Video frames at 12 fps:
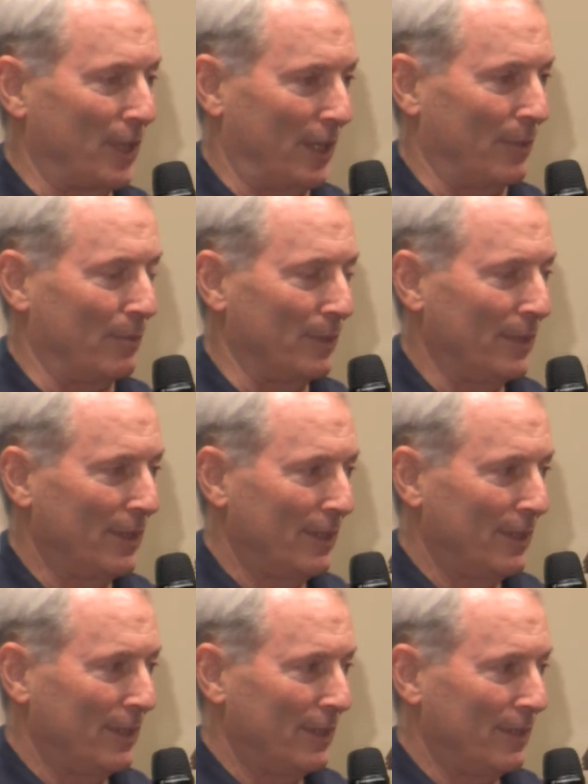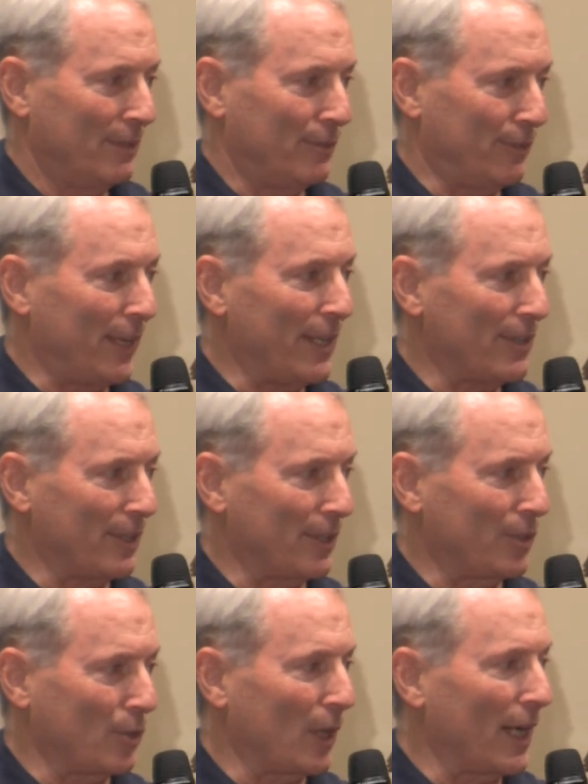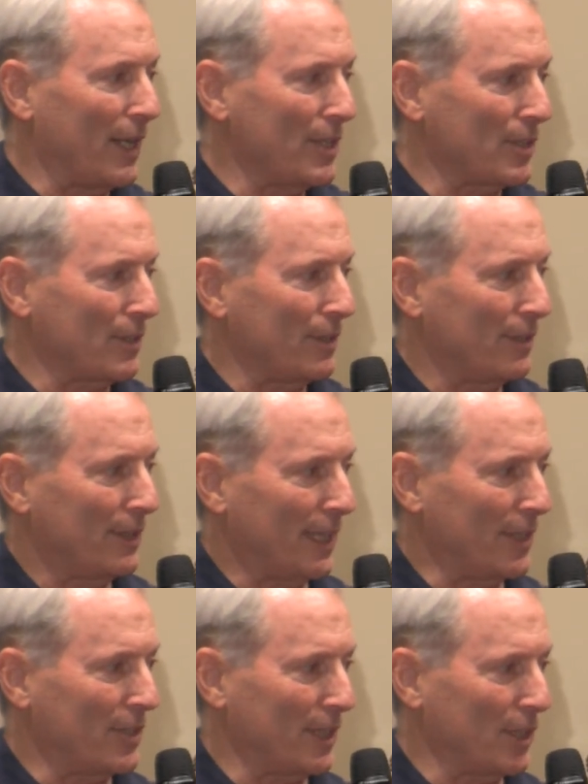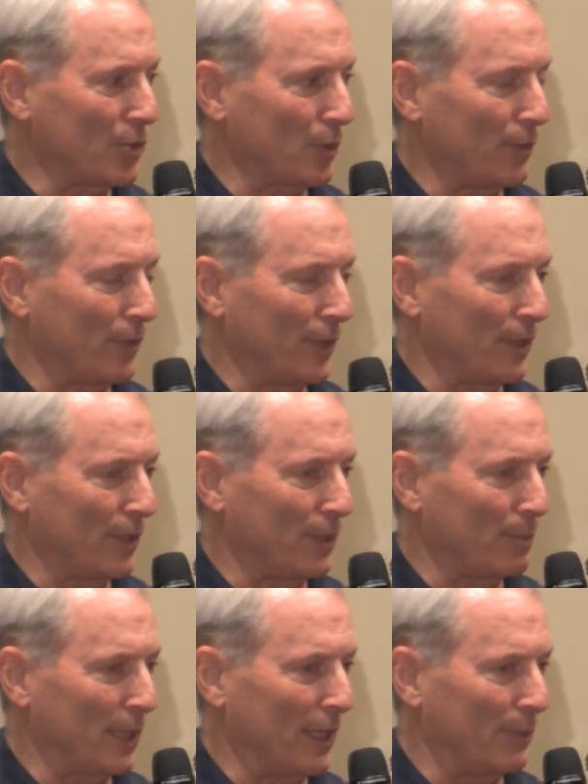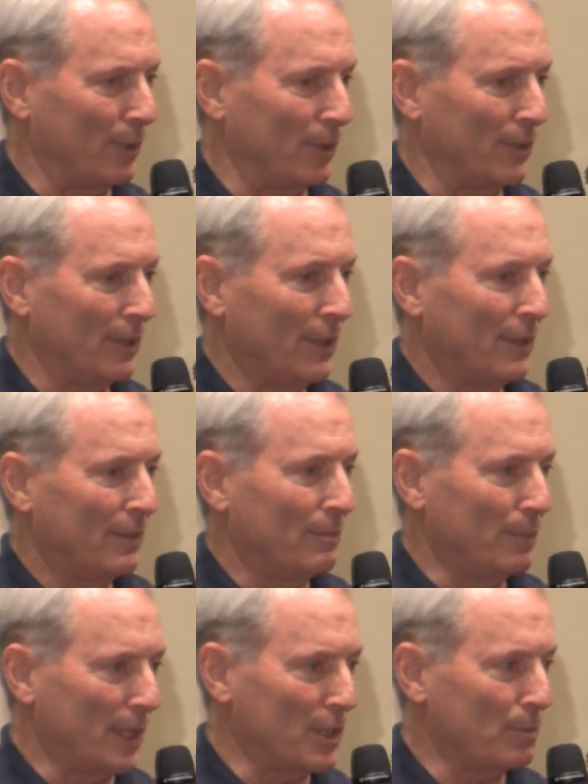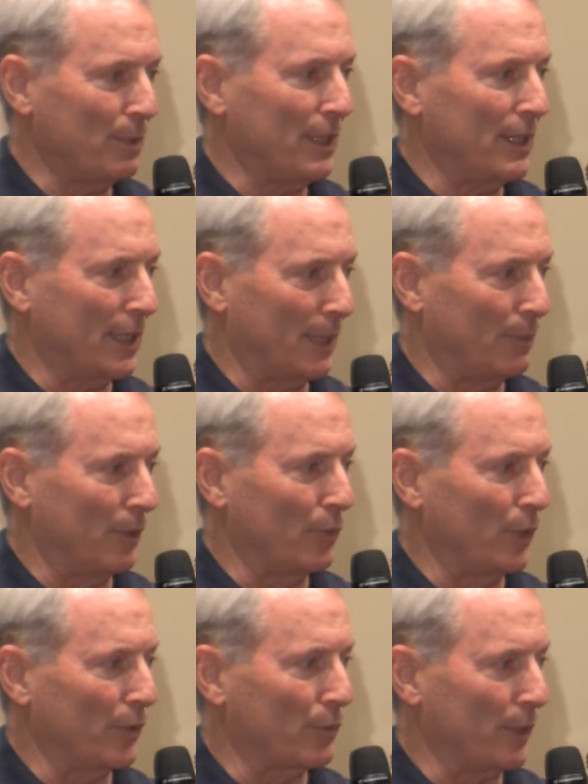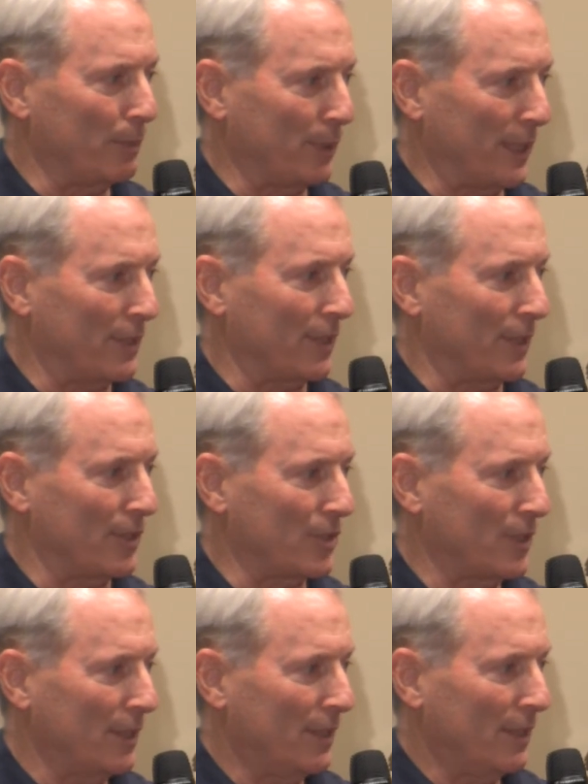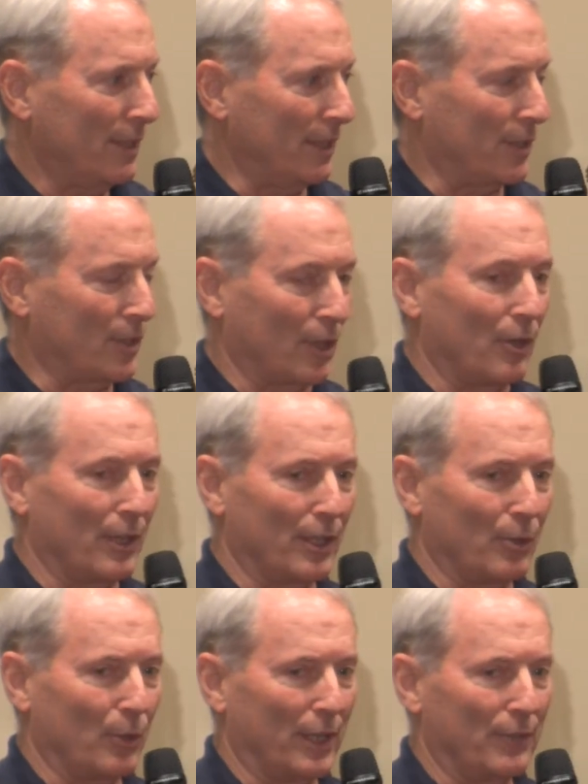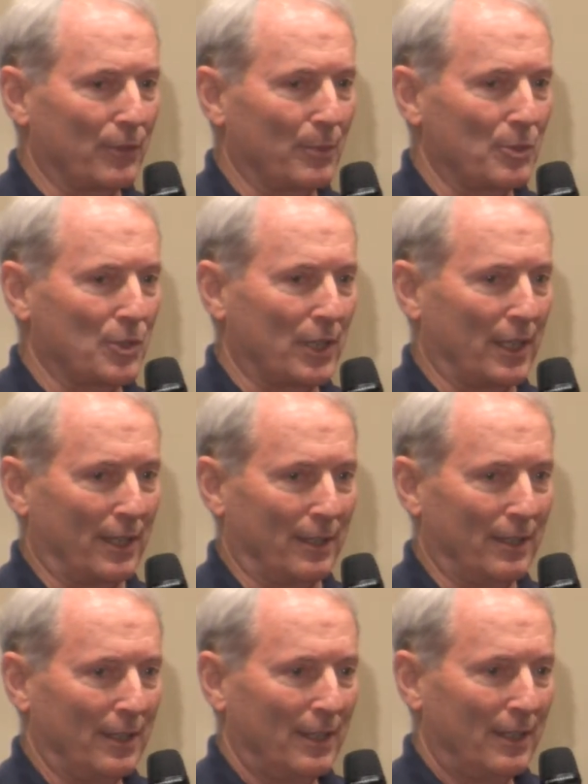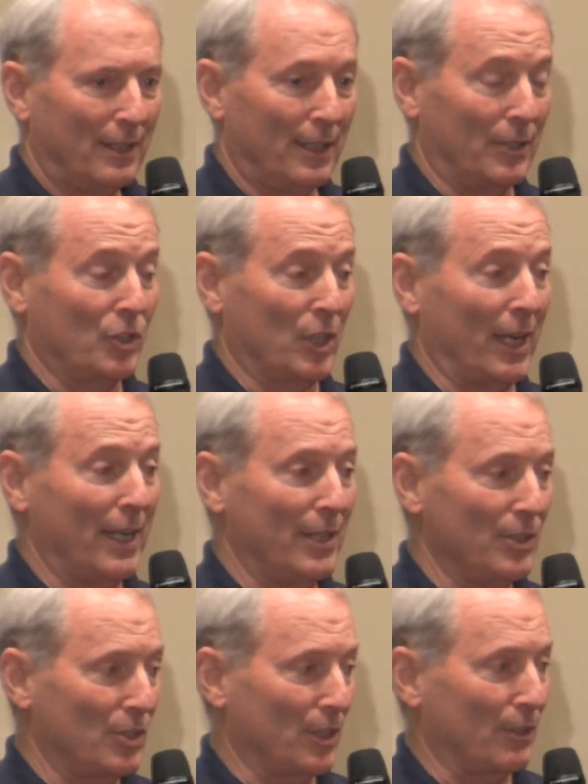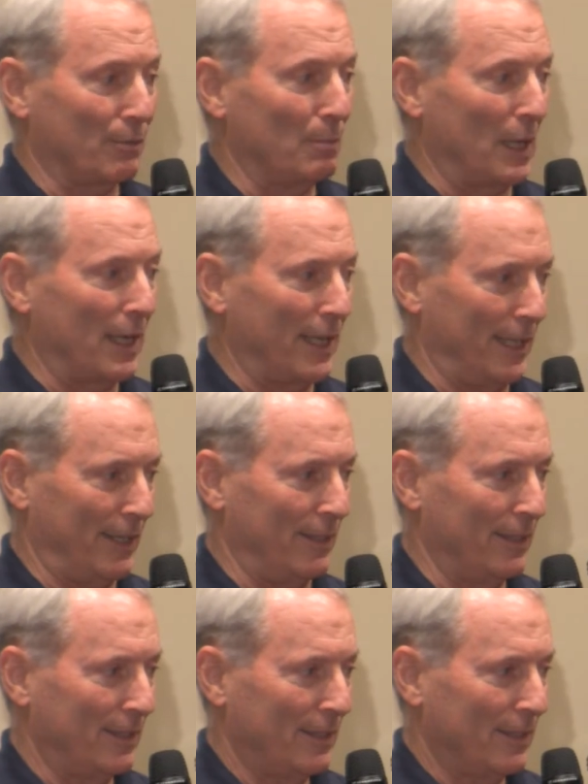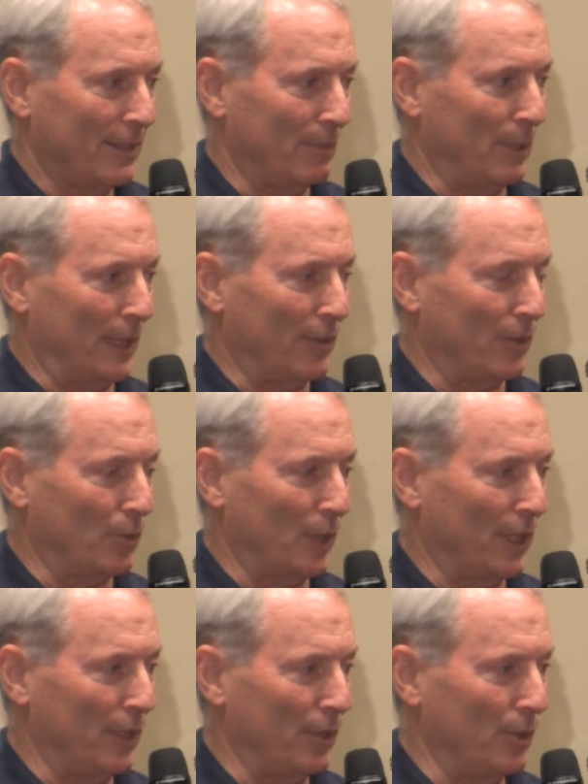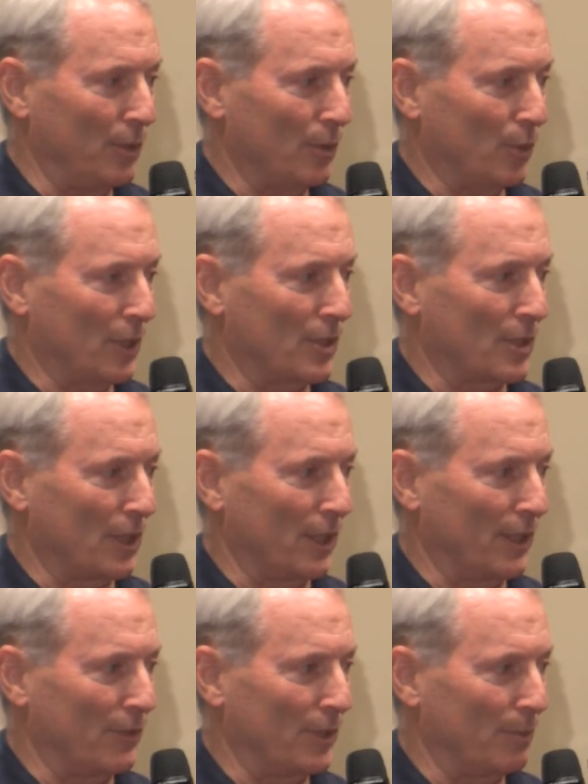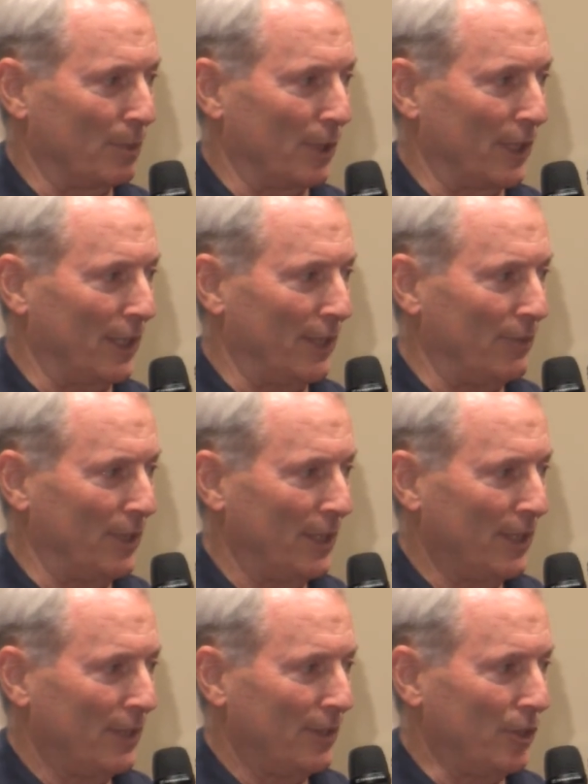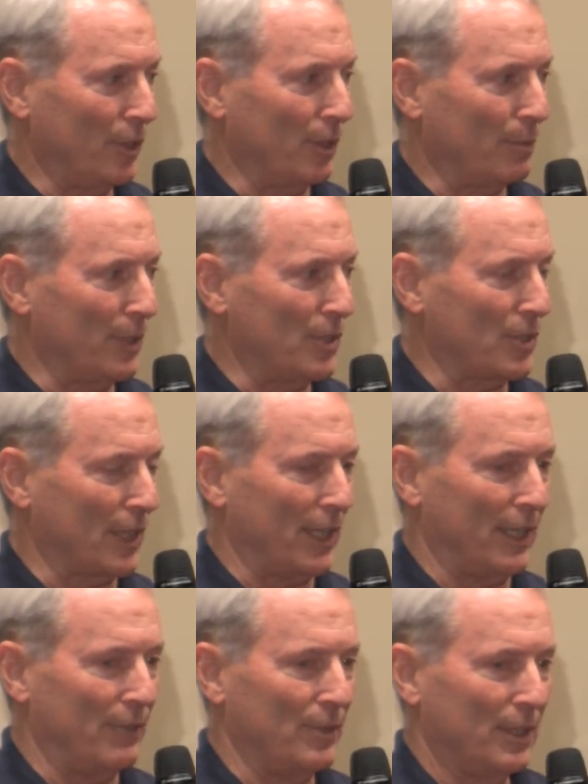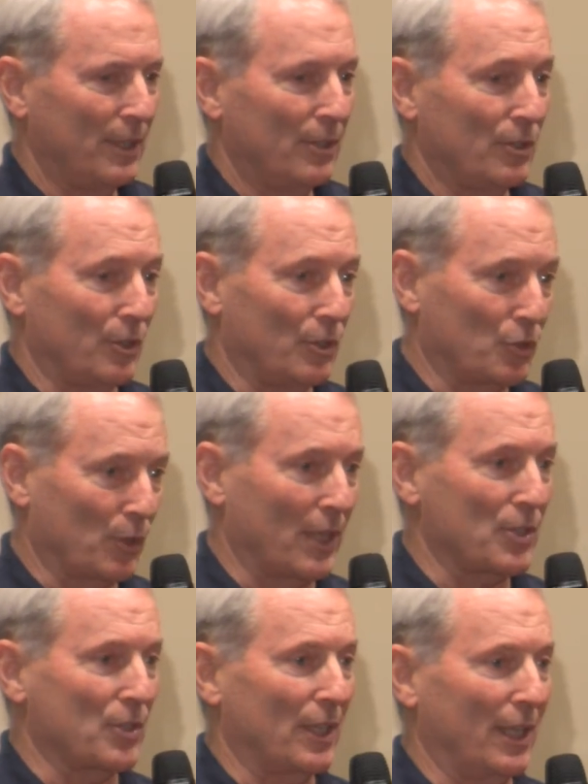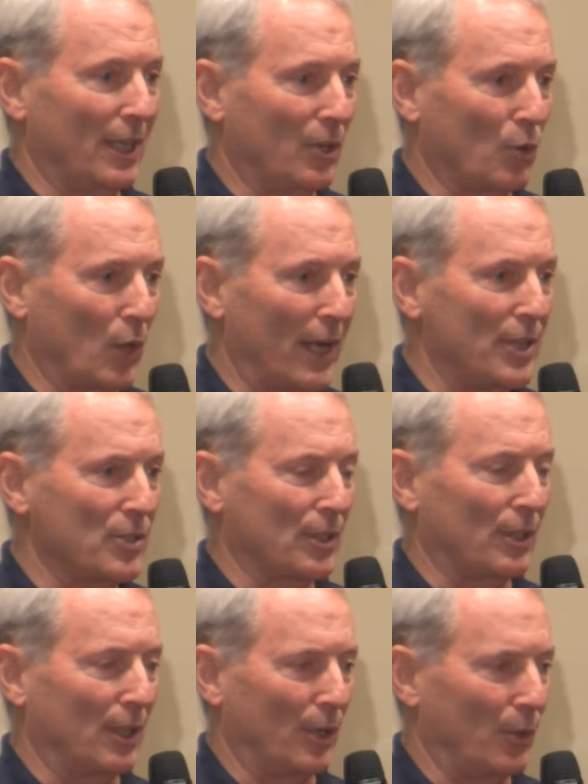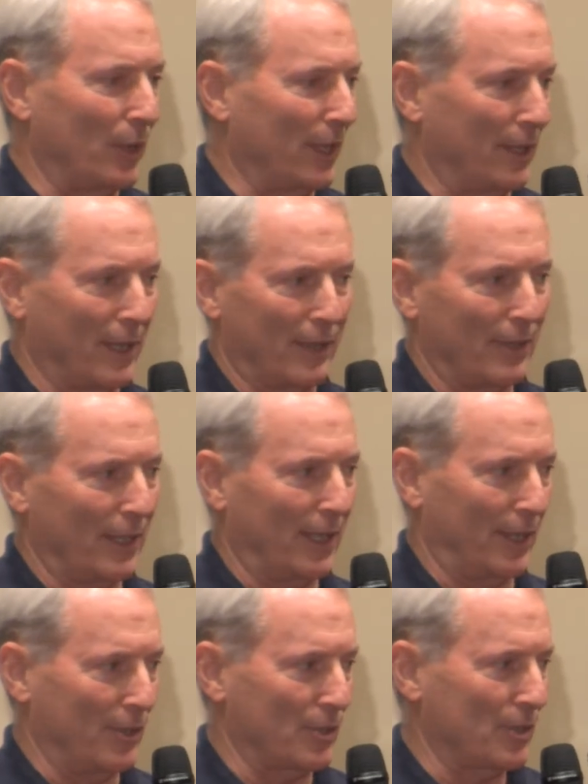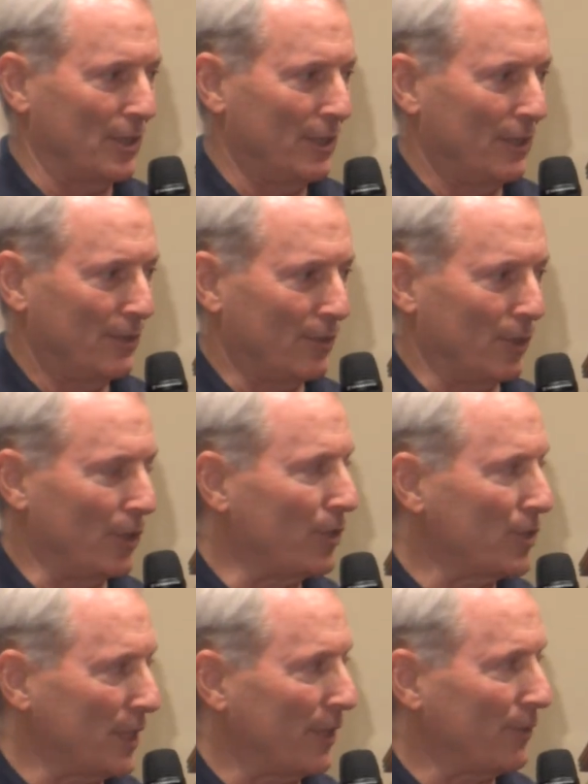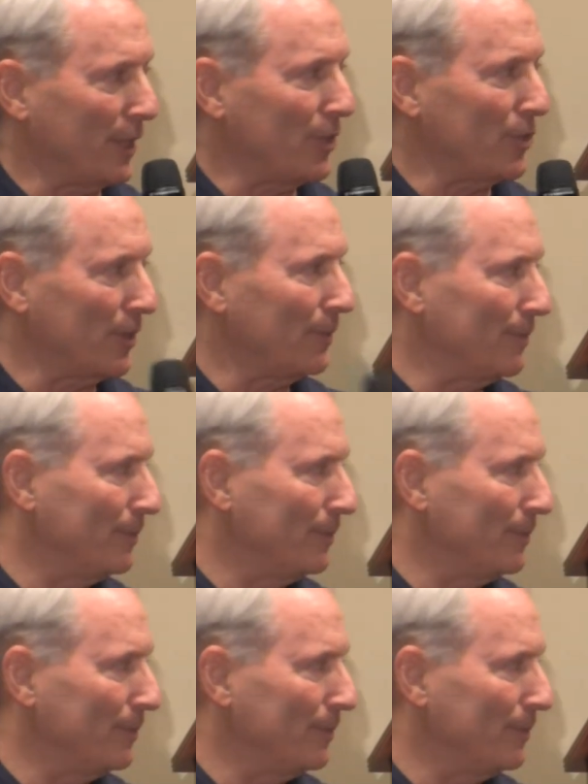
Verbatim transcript: them faith in Christ, as he is revealed in the Bible, must be coupled with repentance, a turning away from sin, a change of mind about the way you once lived and believed you could be saved, to trusting Christ alone and nothing else for your salvation.